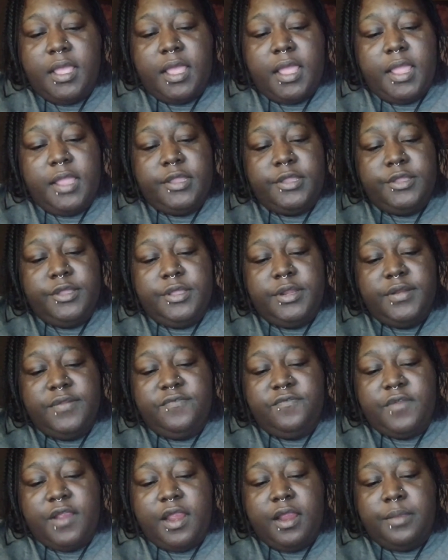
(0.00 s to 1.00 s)
A good
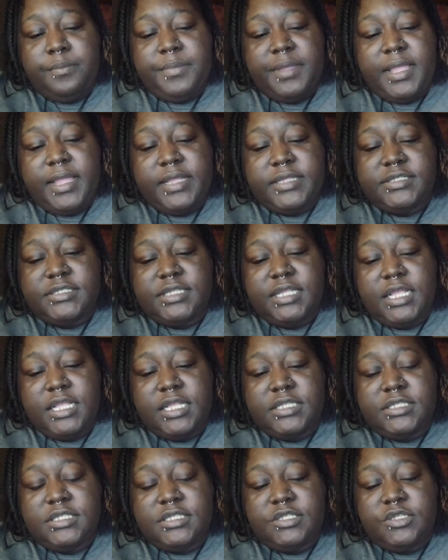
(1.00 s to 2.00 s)
environment
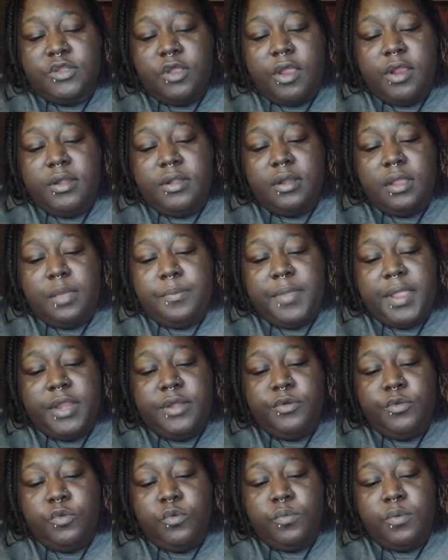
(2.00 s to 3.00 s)
exists, starting up a
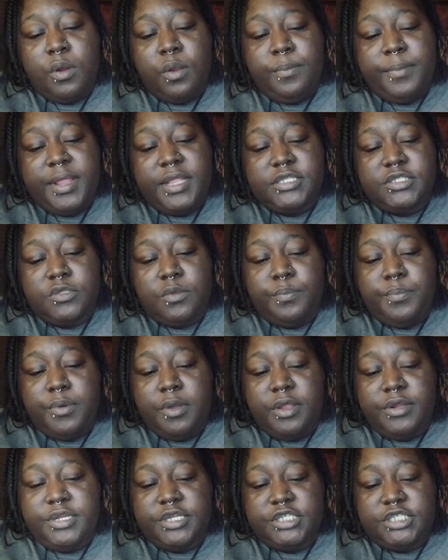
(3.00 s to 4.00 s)
new romance or
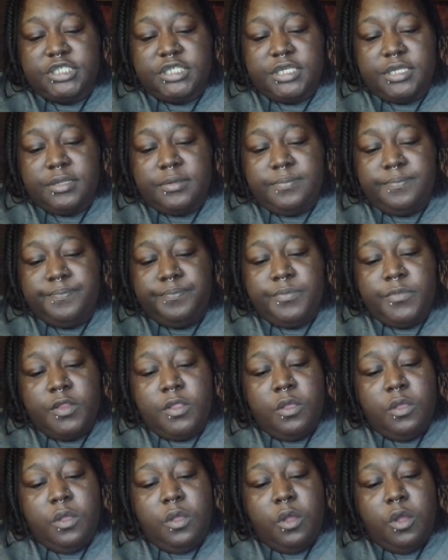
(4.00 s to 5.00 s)
partnership,
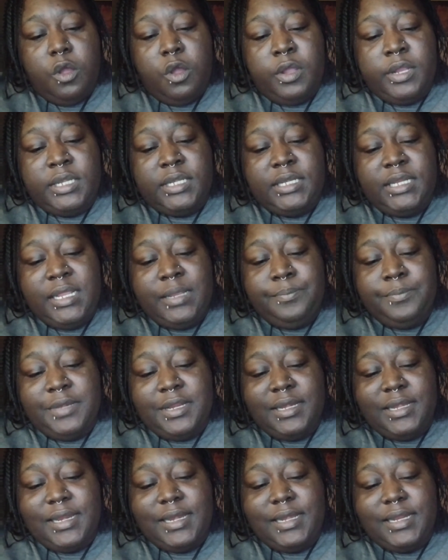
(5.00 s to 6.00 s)
or
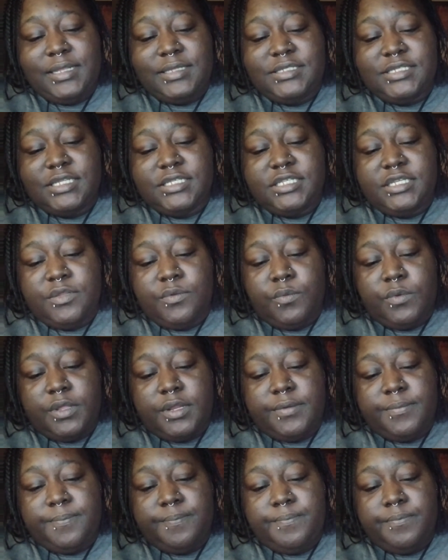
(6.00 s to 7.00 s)
deepening an existing
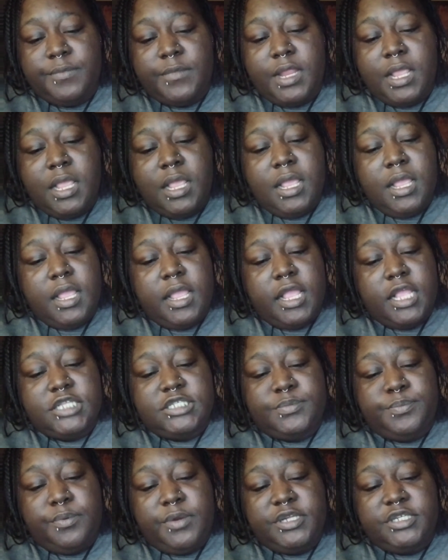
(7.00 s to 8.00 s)
one.
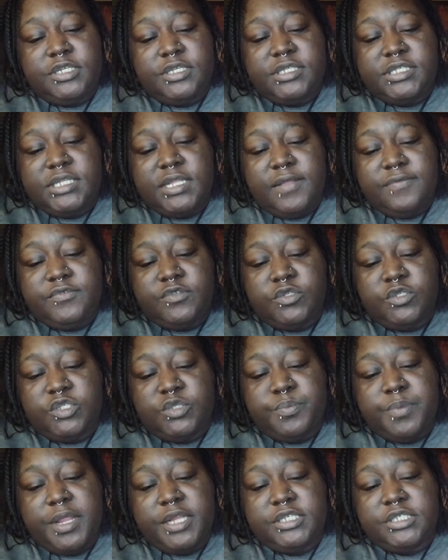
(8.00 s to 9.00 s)
Express yourself
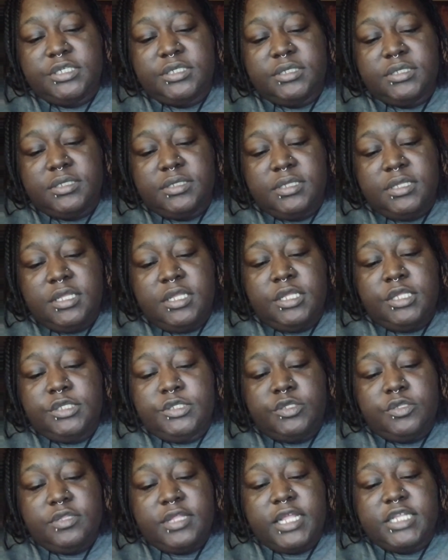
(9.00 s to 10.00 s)

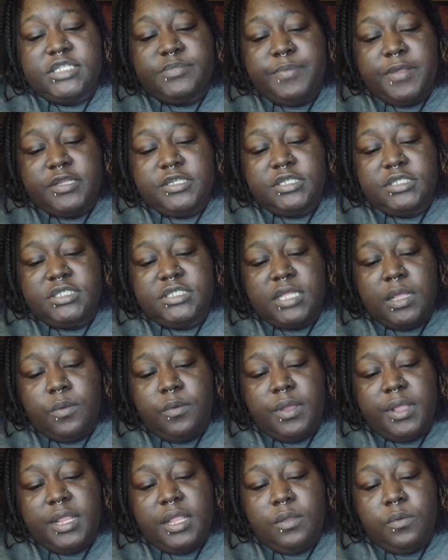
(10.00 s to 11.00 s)
to that special
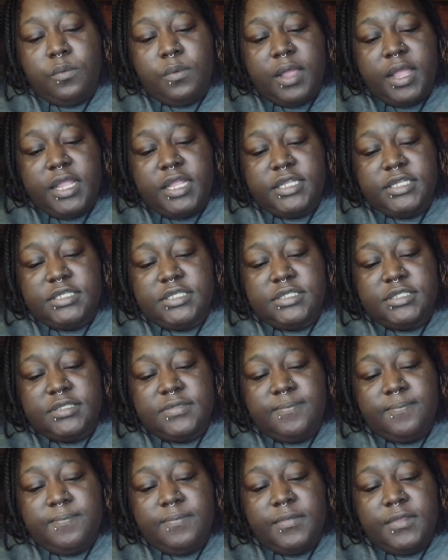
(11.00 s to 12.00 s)
someone in
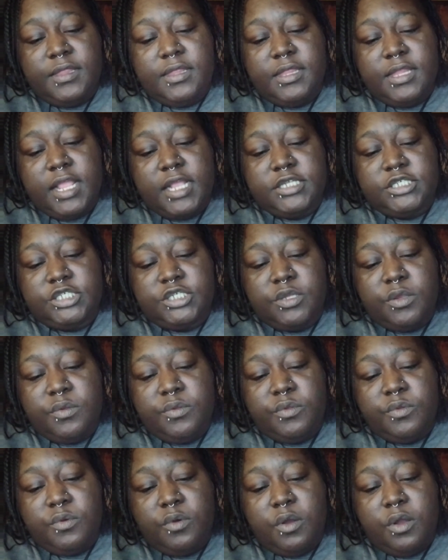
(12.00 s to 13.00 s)
ways that show
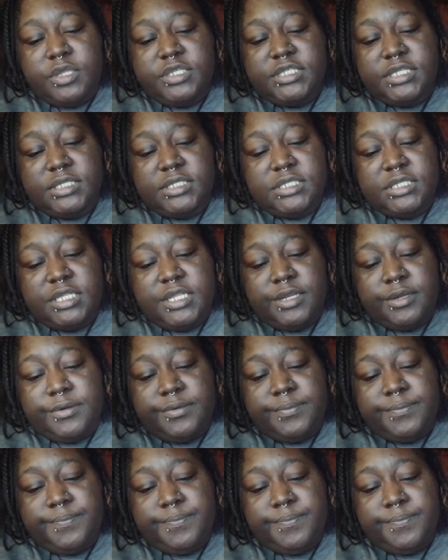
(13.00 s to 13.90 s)
you are sincere.